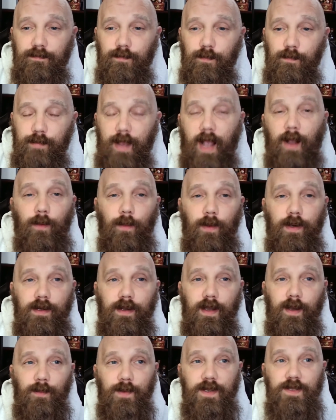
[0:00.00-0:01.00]
back
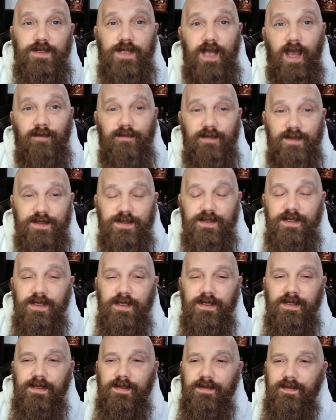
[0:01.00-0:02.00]
when we used to have this
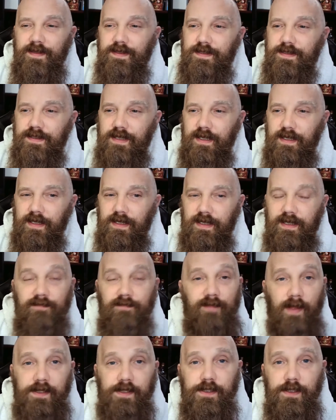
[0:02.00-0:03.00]

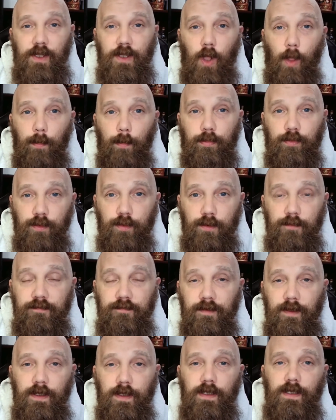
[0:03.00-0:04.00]
convention called
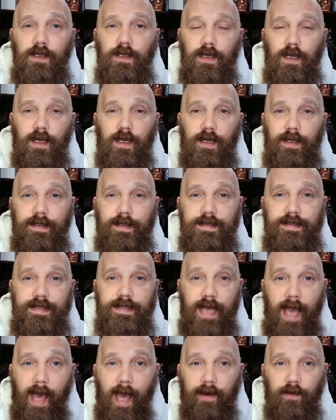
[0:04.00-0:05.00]
Proof in
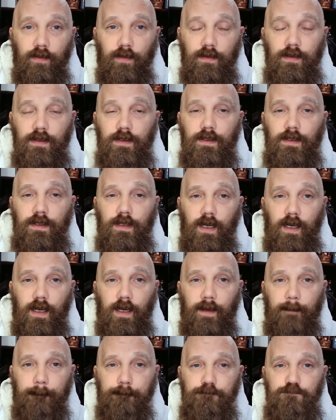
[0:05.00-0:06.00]
Seattle.
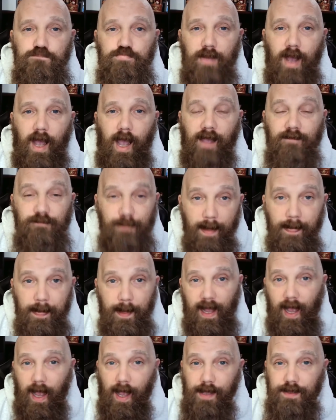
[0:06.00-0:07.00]
I've met
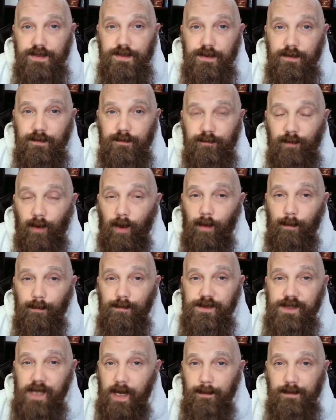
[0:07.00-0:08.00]
the guys
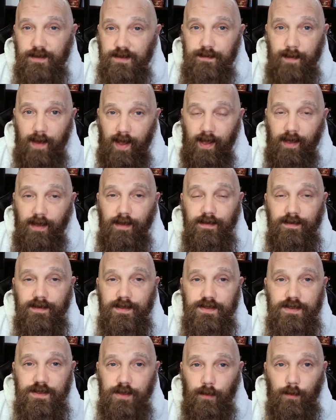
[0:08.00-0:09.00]
from Chambers Bay
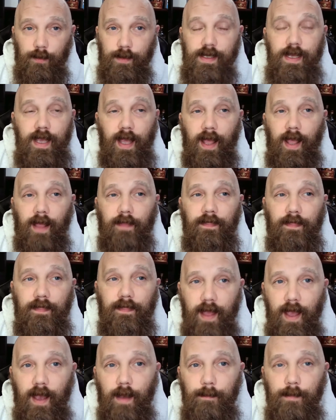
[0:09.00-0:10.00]
Distillery, and
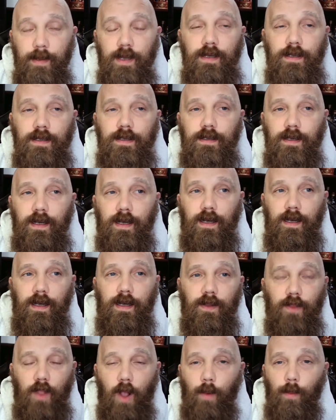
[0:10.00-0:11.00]
them,
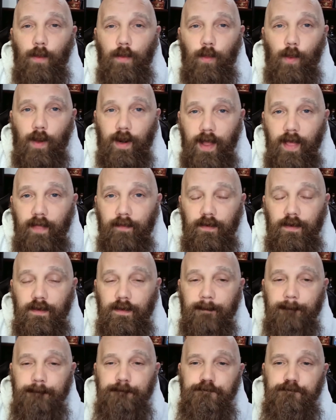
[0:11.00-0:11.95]
along with one other,